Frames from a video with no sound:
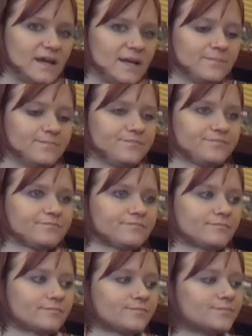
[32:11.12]
Great.
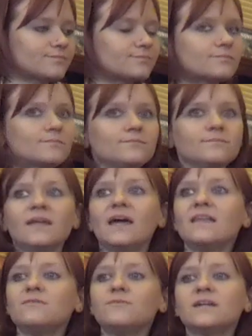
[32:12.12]

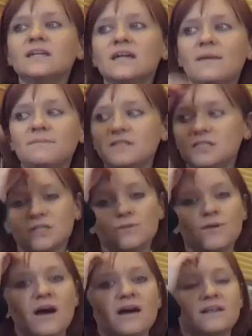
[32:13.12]
And then we're going to come
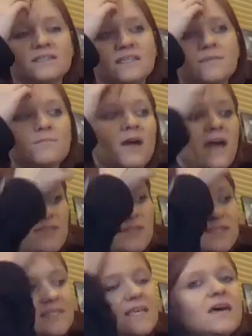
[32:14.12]
into our sun
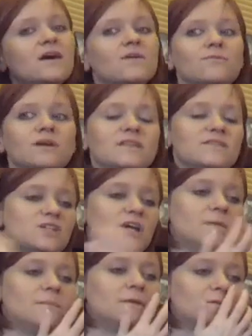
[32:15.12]
breaths with
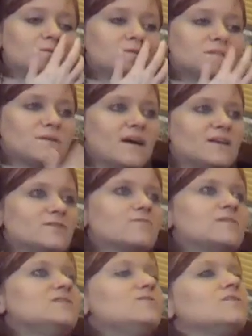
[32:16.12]
chair pose. So as
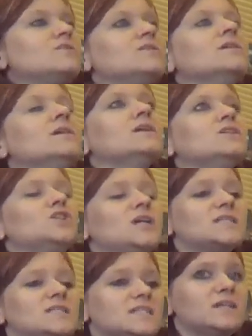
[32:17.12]
always, you can
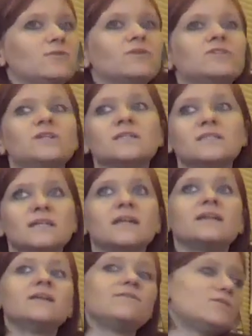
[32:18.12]
just sit or just
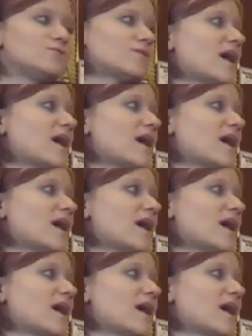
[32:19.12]
stand if